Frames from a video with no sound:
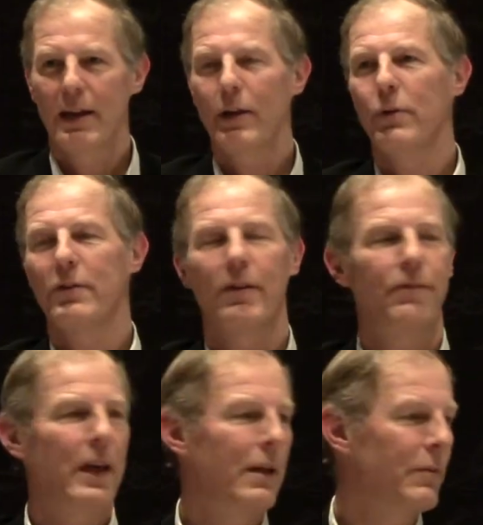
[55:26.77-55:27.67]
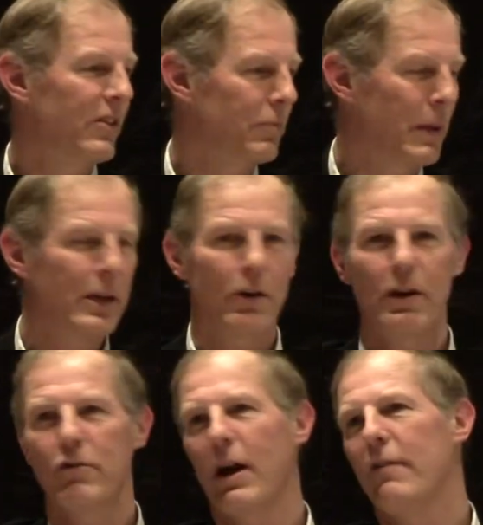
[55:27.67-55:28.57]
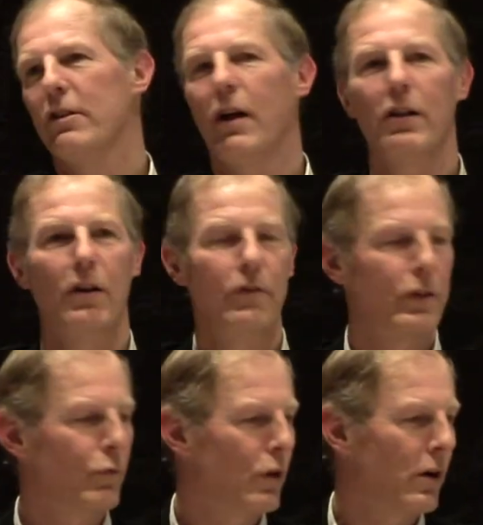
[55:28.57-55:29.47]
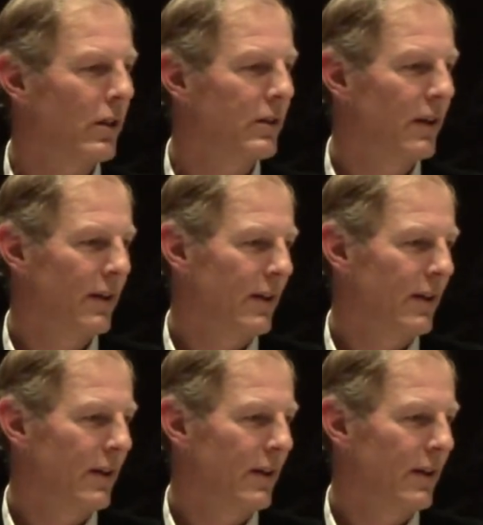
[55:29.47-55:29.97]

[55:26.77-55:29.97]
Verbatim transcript: he was a famous speaker. He traveled all over the world.